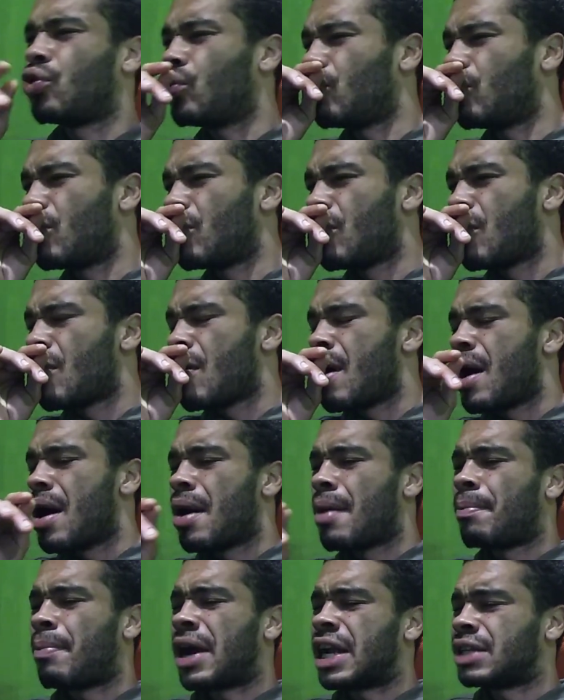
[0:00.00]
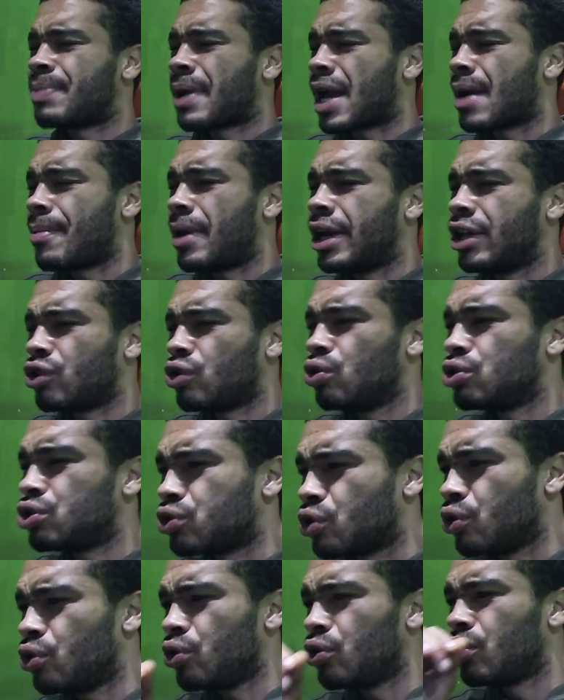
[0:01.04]
cool. Brothers making money too
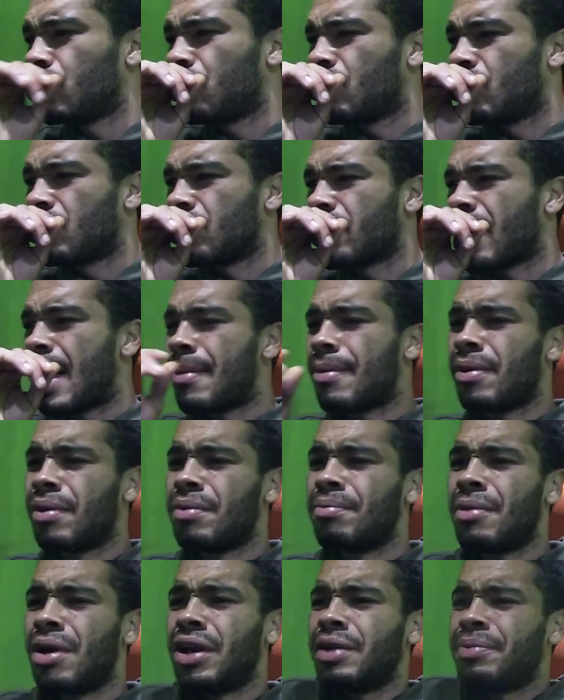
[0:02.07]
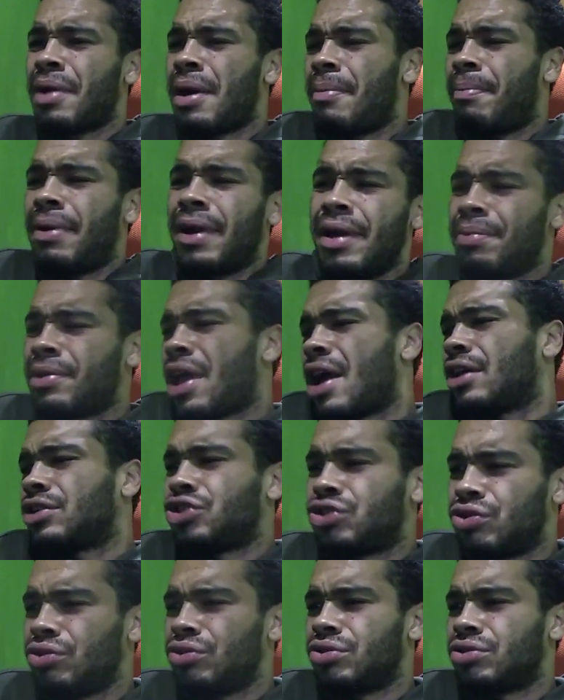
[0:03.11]
soon. Get money, pay
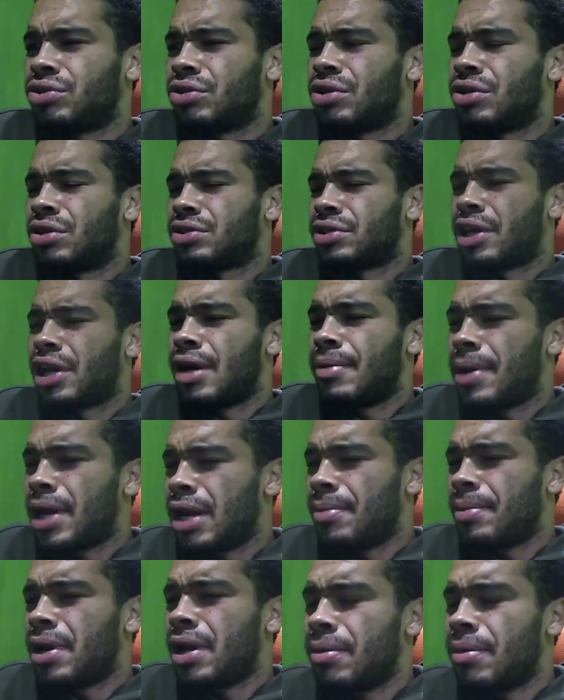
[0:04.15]
tax shoes. Hey. Did it for